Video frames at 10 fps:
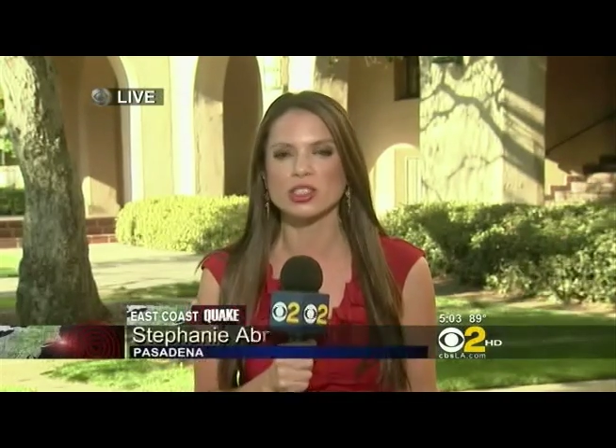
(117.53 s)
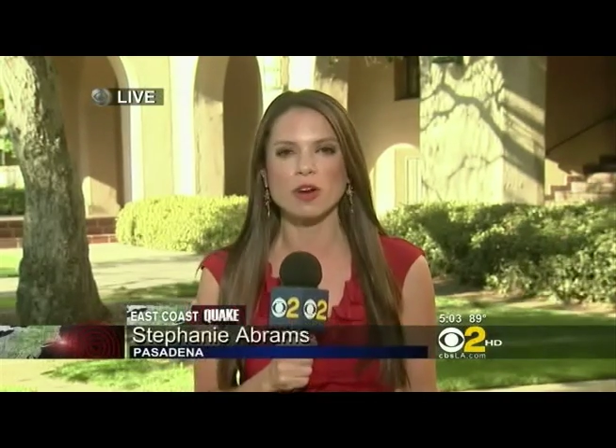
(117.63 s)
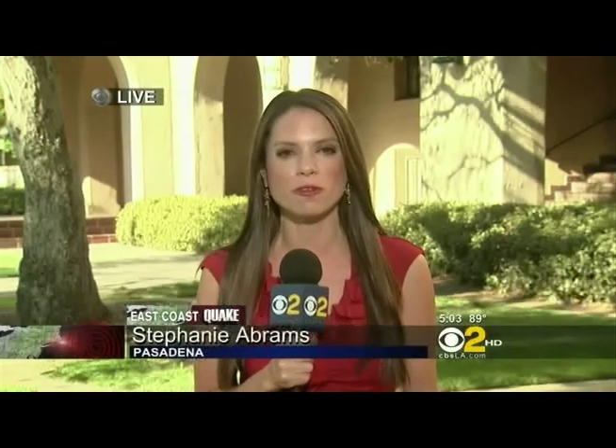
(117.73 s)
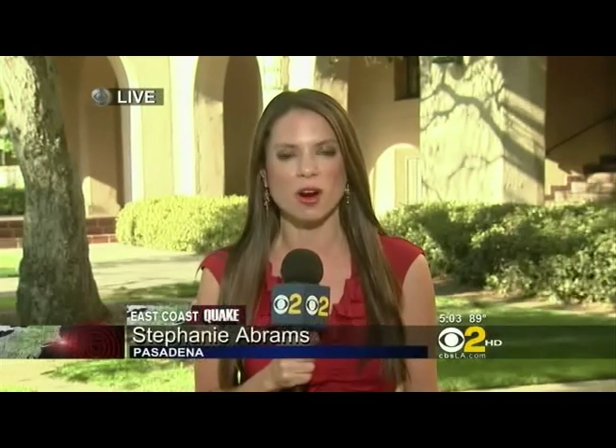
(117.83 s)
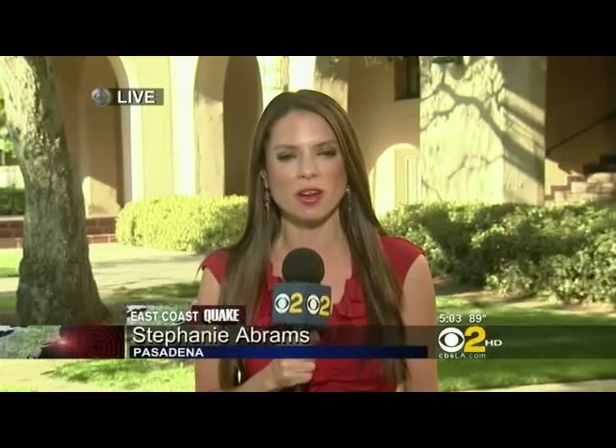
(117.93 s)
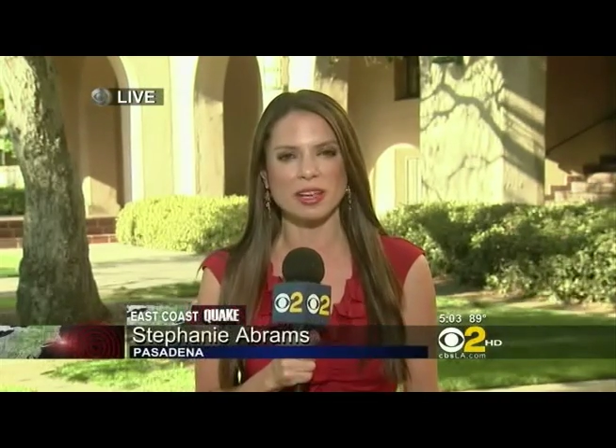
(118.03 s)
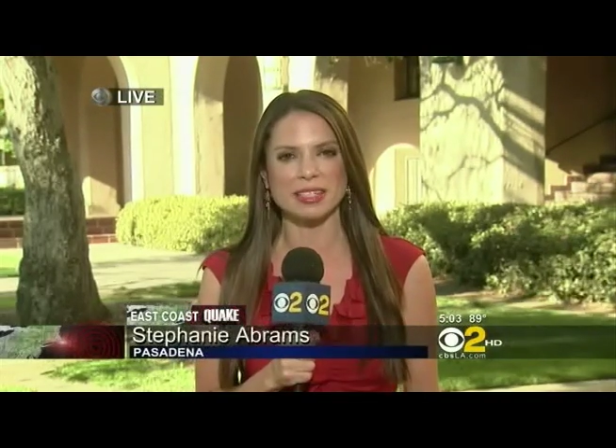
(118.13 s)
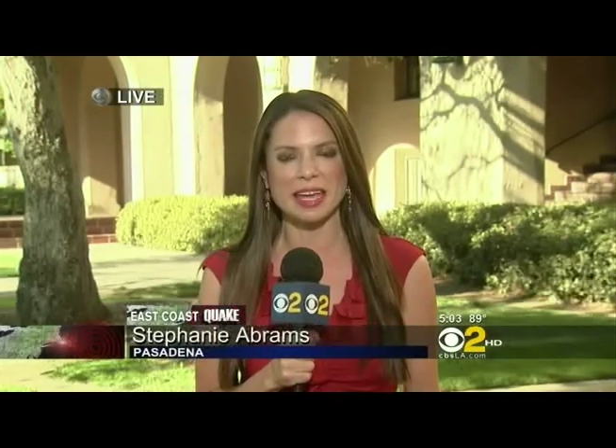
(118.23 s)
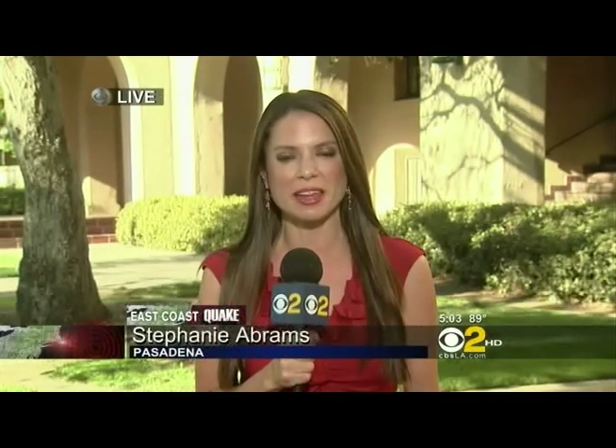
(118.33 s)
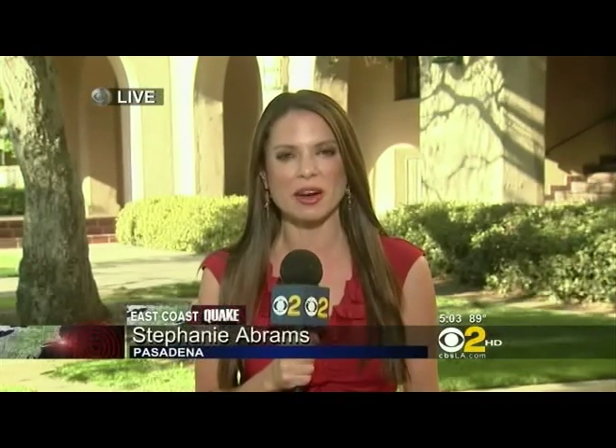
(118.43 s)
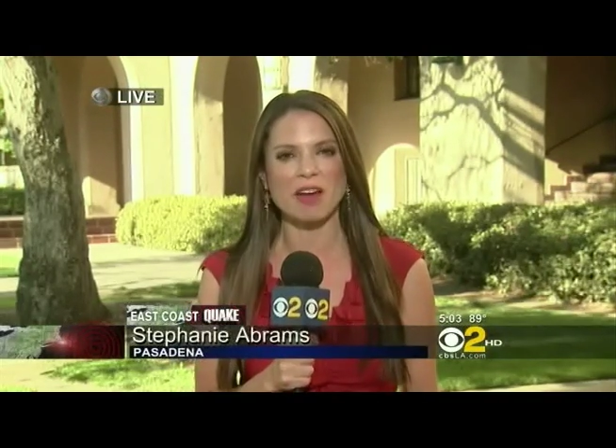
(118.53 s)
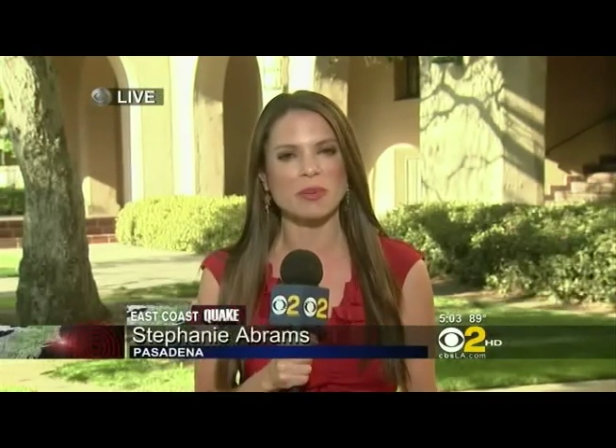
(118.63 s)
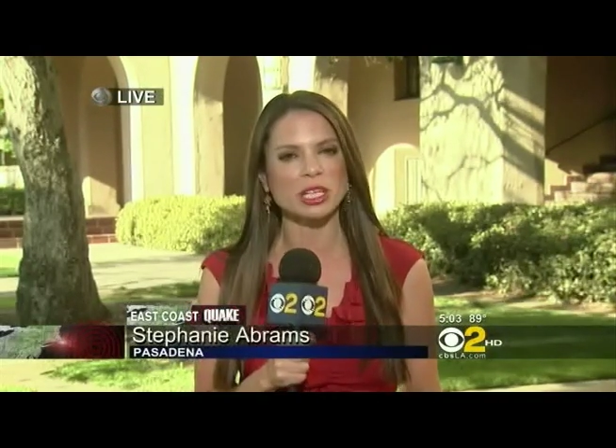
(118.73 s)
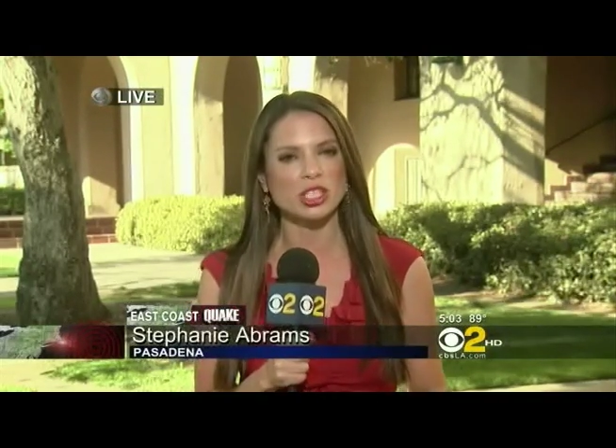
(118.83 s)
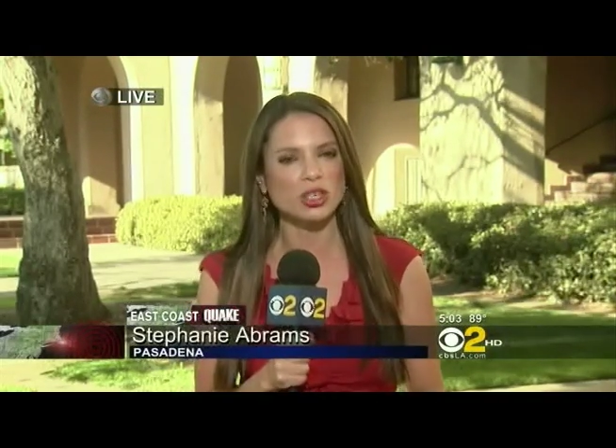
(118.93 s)
So far, they say there
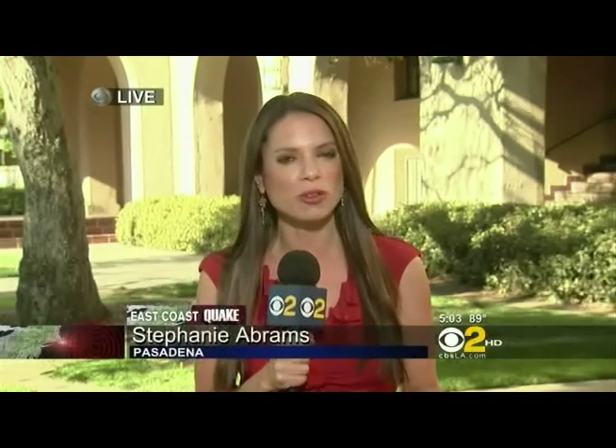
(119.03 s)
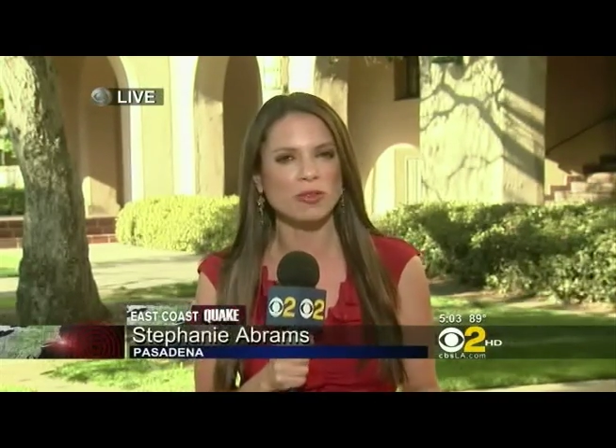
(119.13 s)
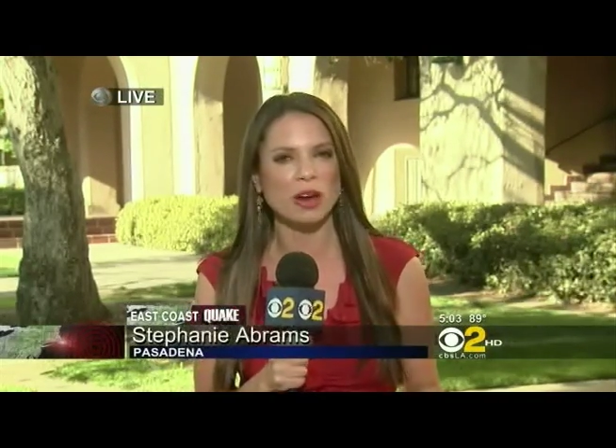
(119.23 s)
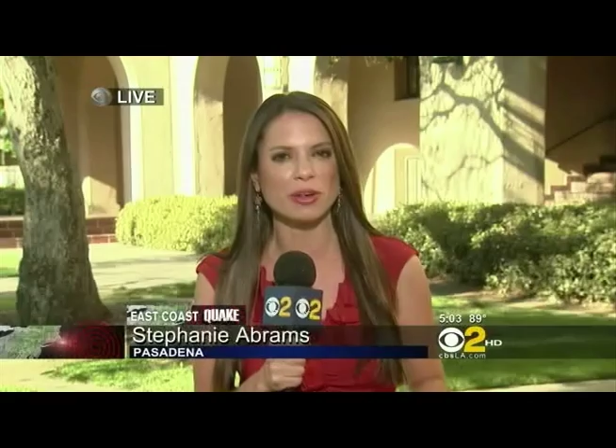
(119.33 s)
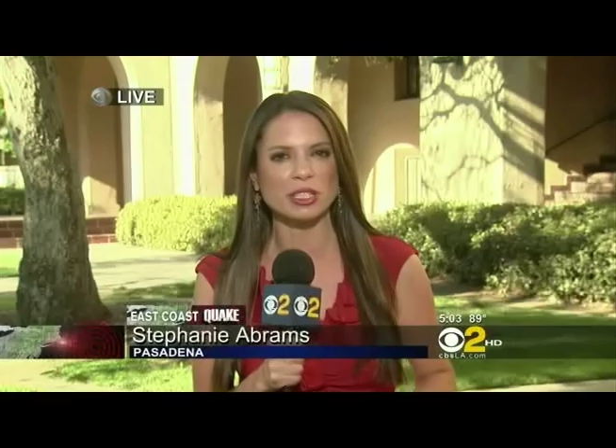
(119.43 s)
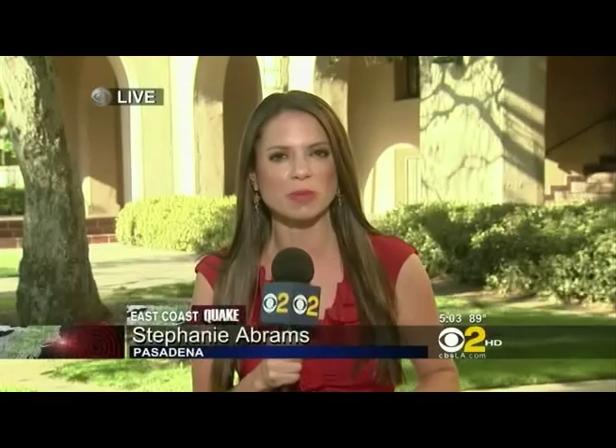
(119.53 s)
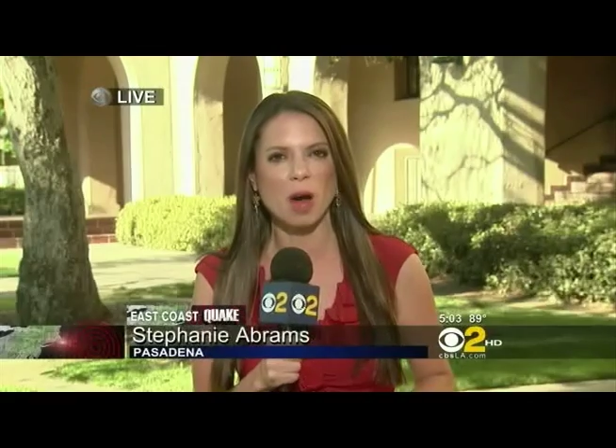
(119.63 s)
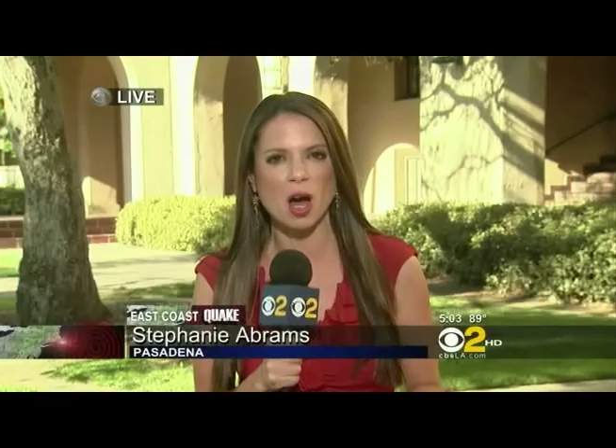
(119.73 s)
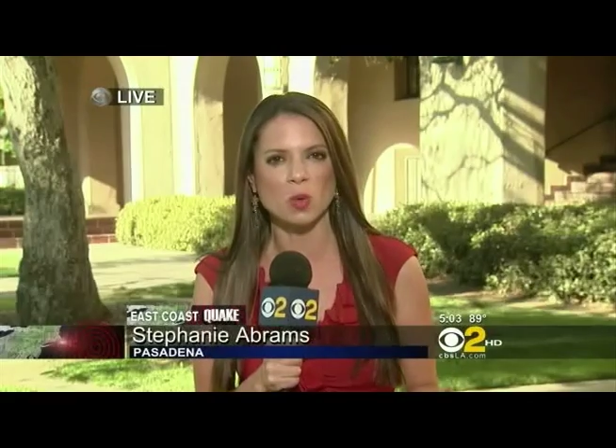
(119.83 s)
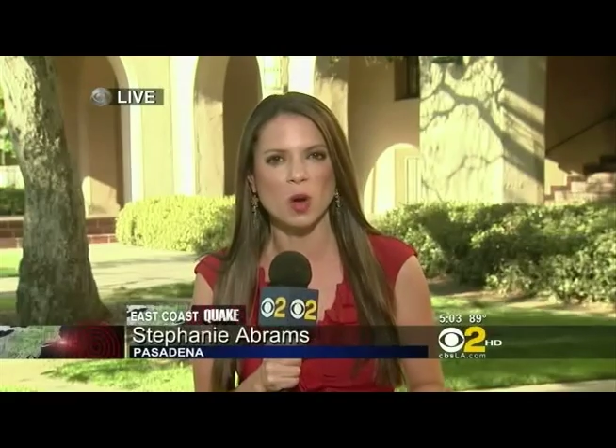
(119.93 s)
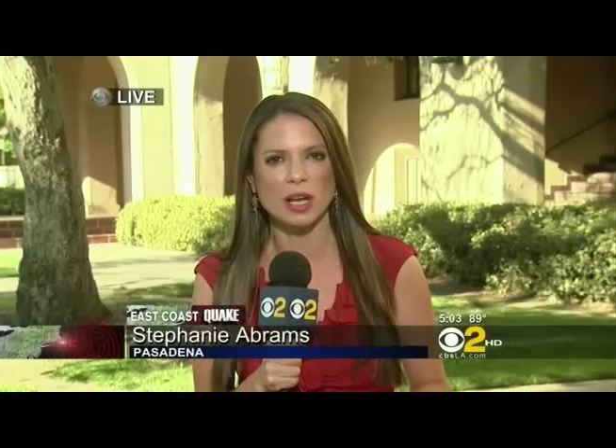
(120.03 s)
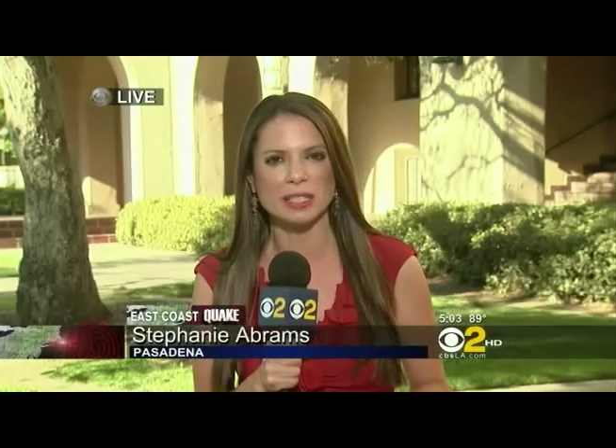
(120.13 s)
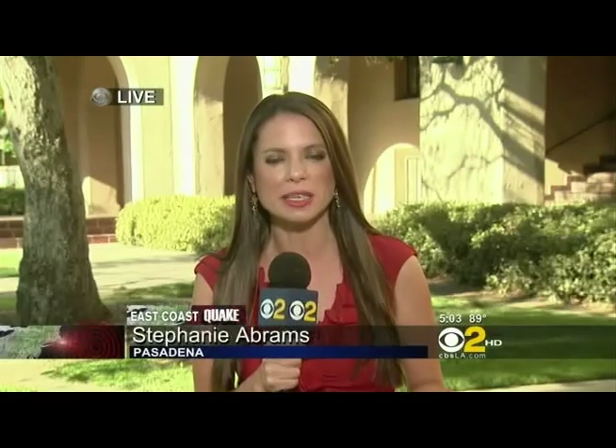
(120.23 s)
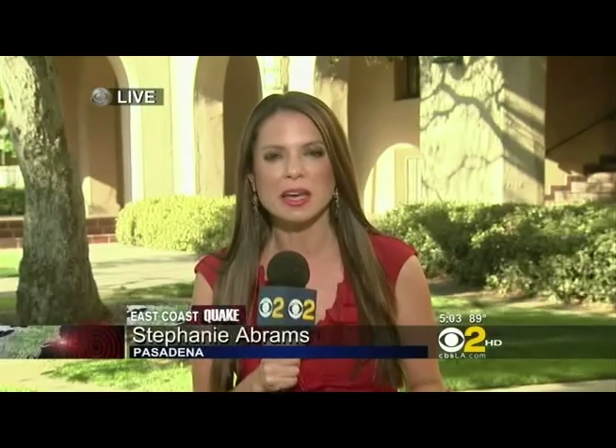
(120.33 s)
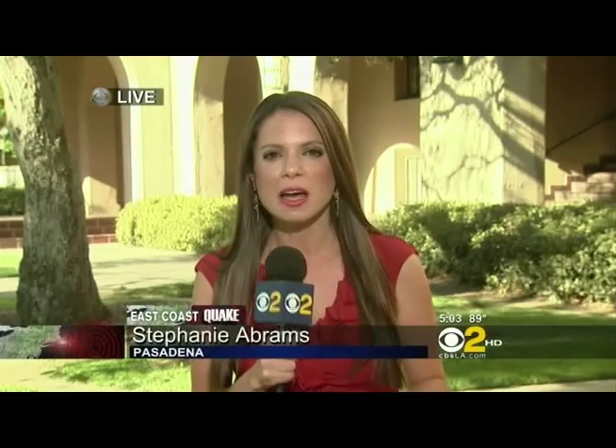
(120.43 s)
have been 2 very small
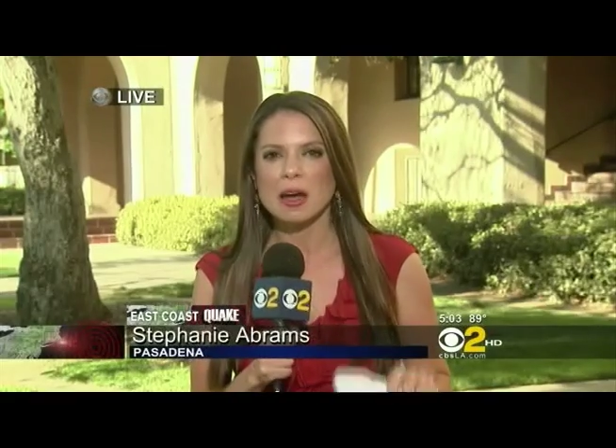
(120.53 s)
ones.